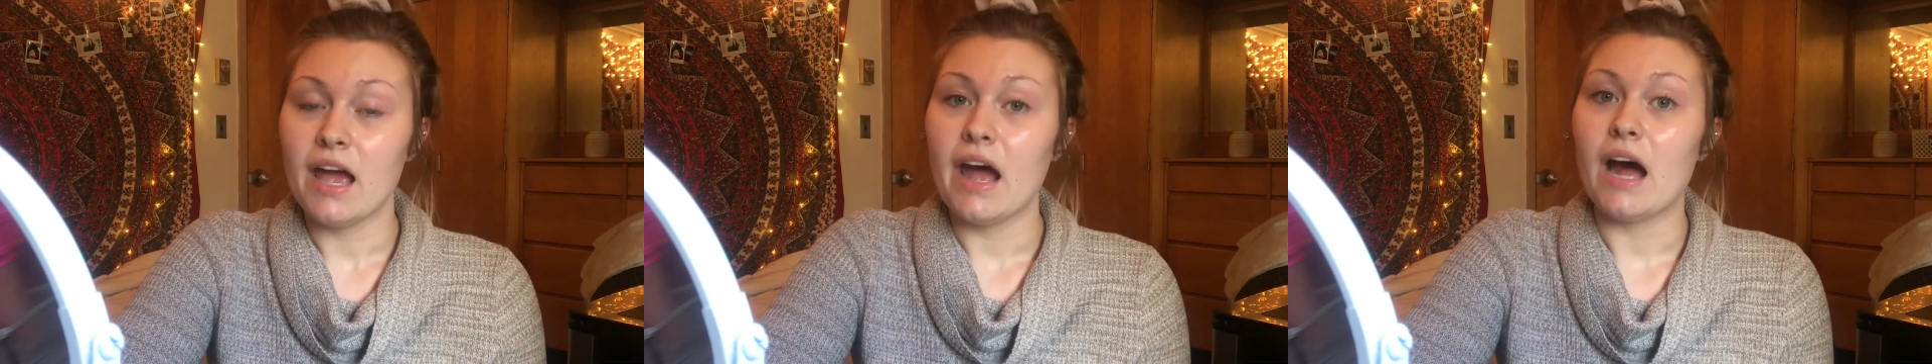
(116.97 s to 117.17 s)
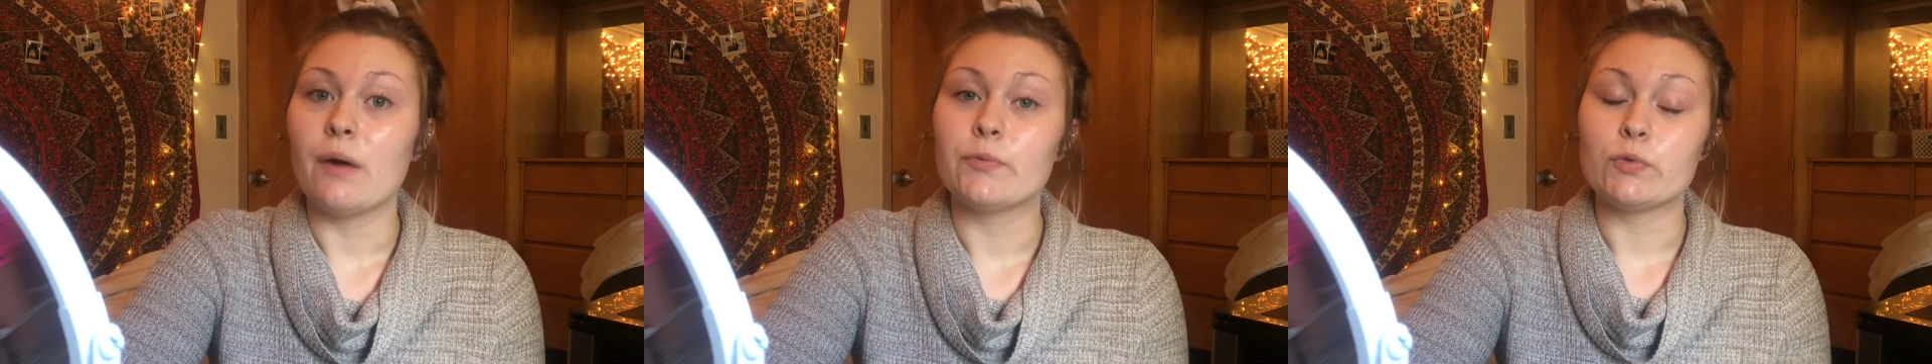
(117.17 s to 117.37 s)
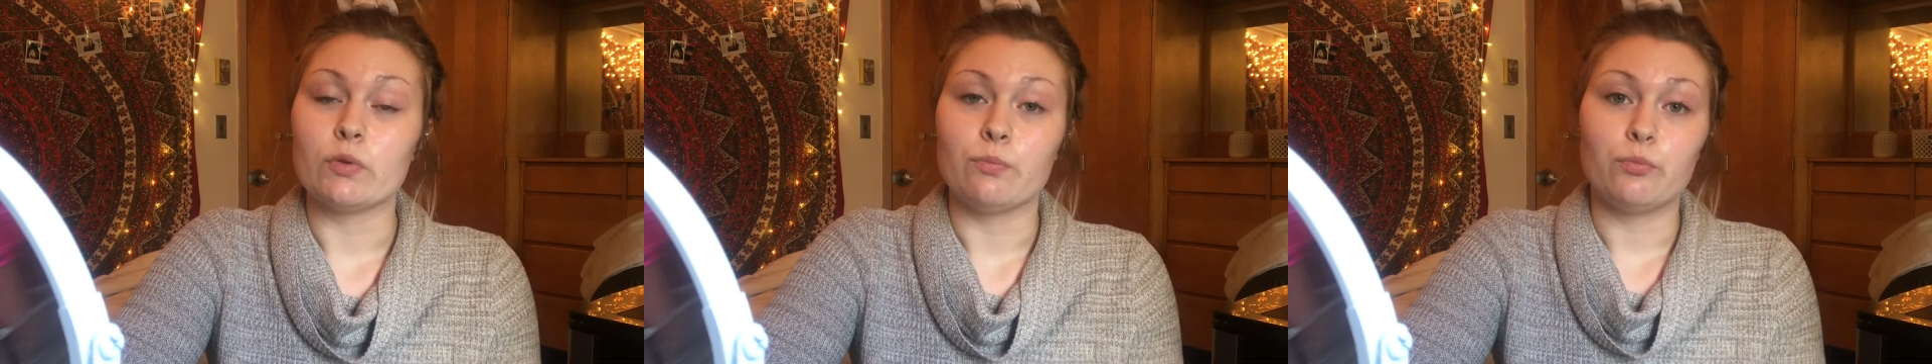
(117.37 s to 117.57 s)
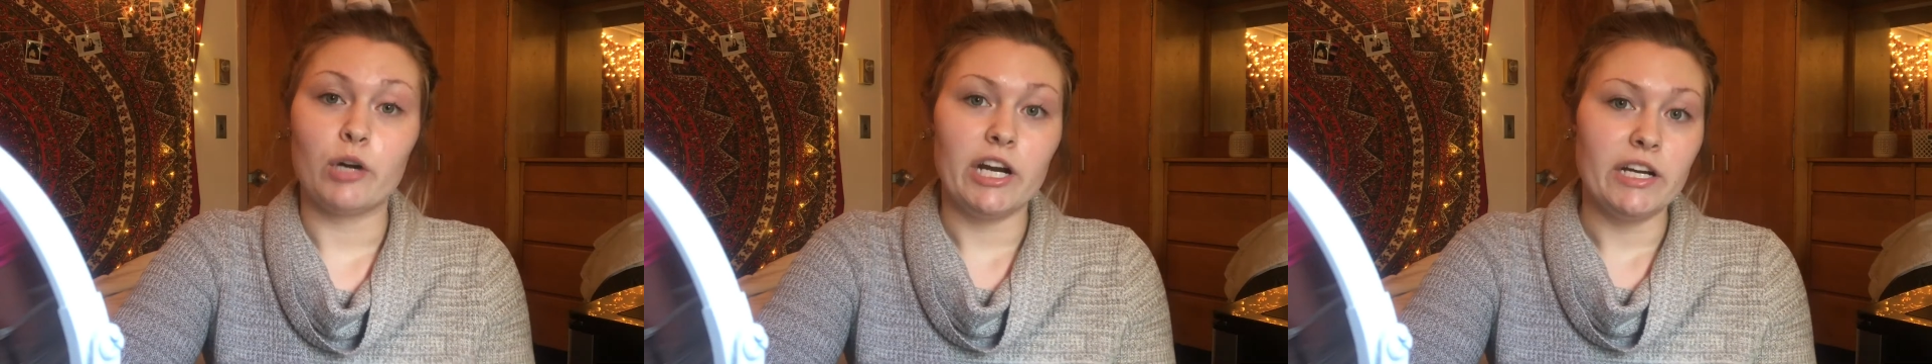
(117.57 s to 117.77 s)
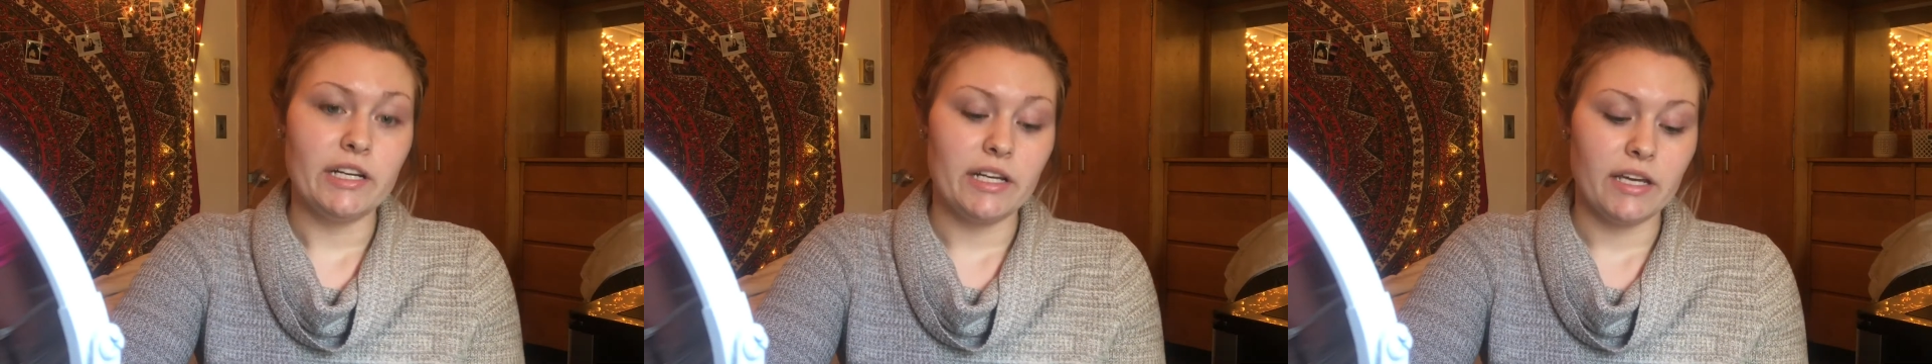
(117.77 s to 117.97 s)
helps with
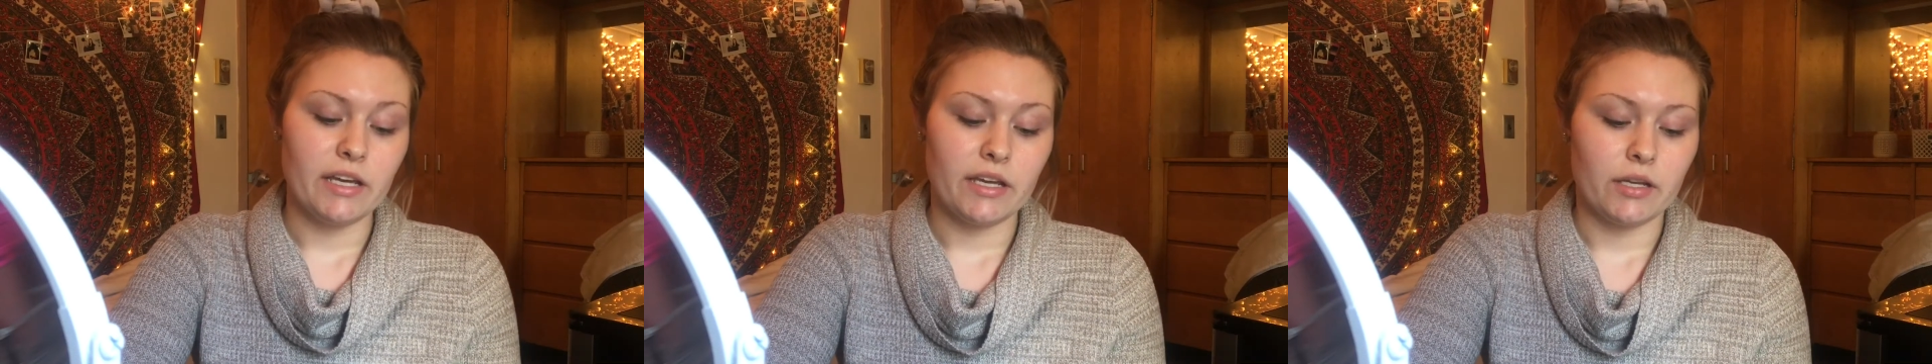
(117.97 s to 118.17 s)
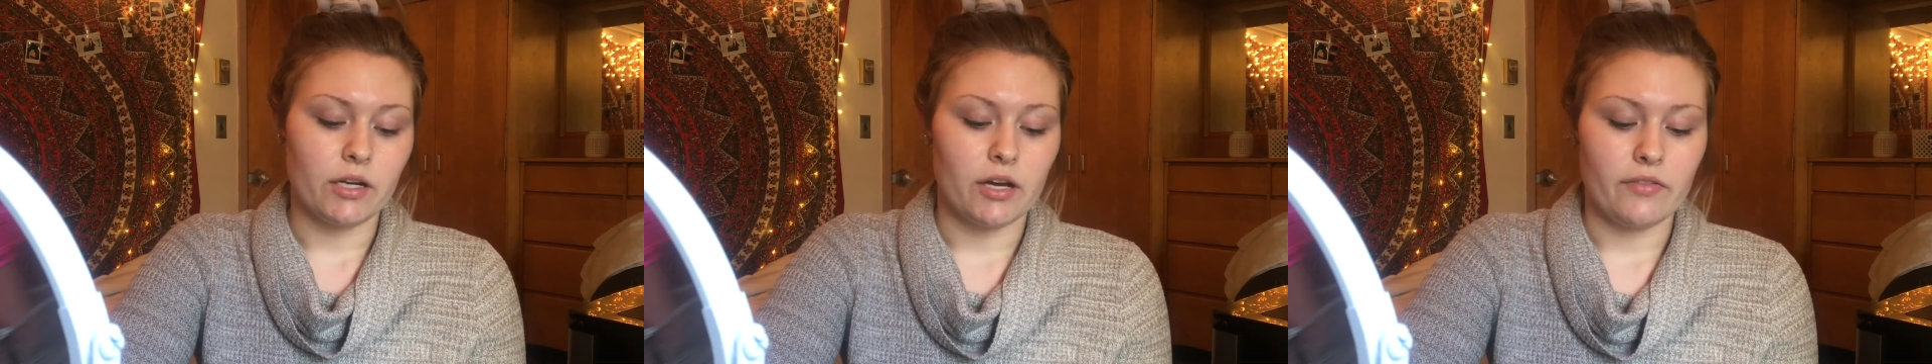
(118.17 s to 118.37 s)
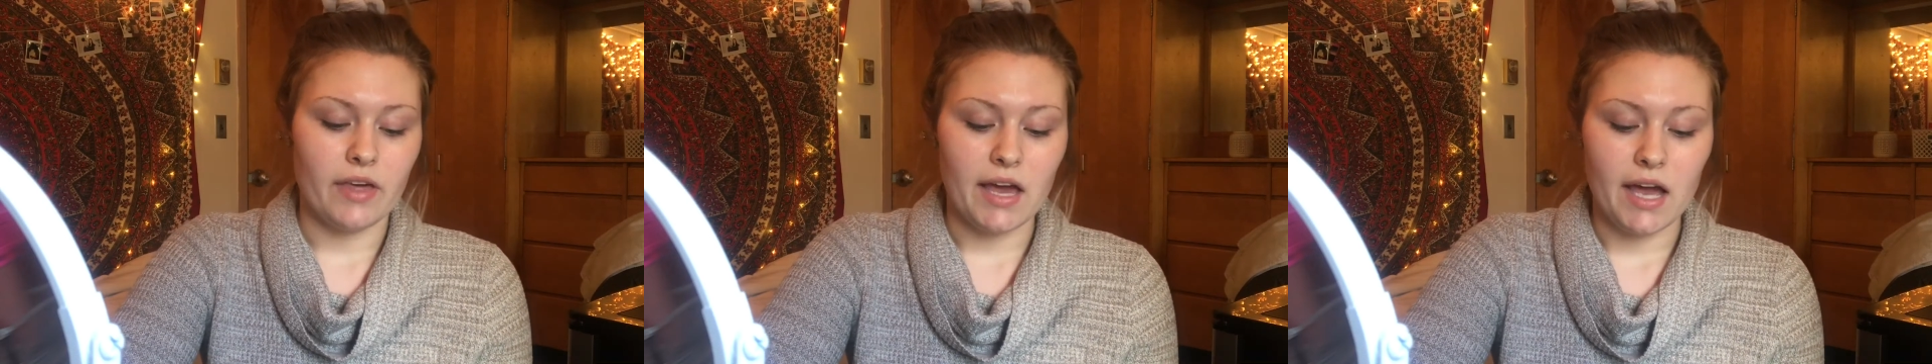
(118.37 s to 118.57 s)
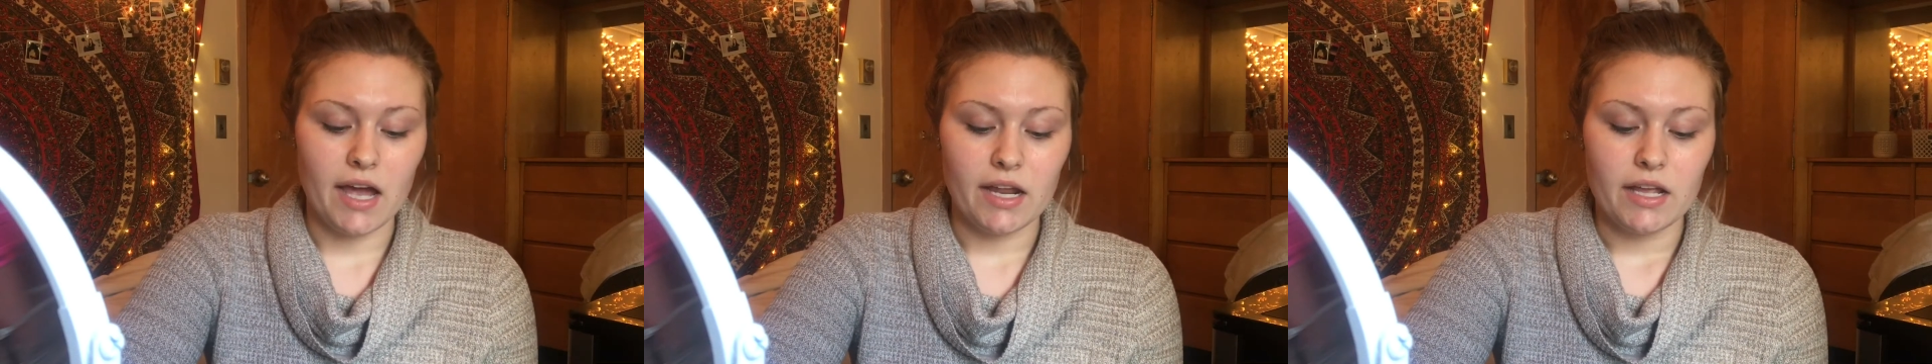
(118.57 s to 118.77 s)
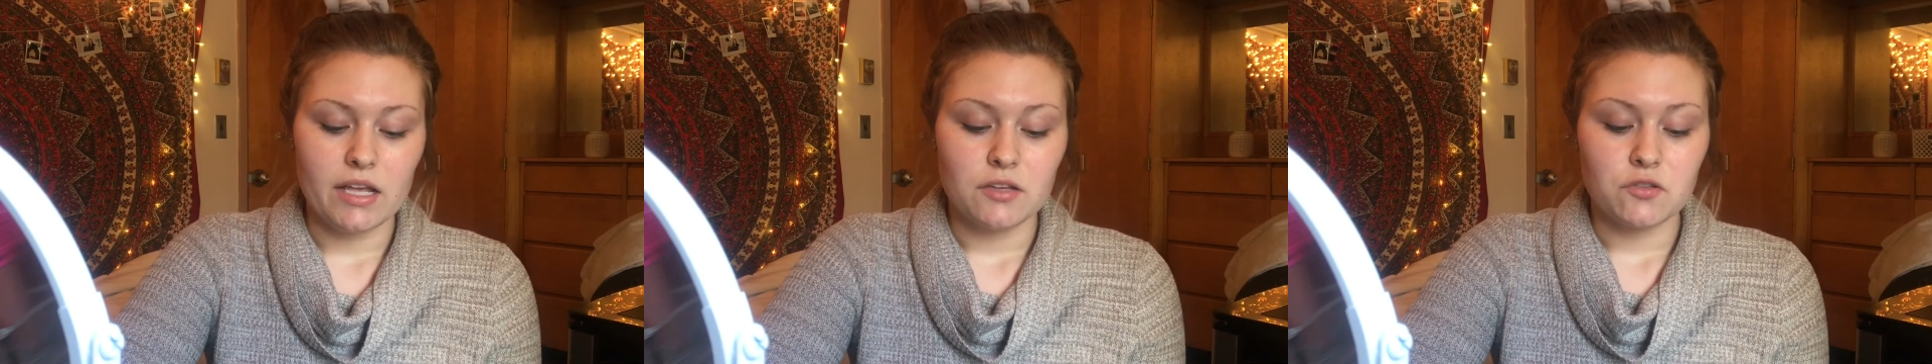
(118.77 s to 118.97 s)
brightening and all that.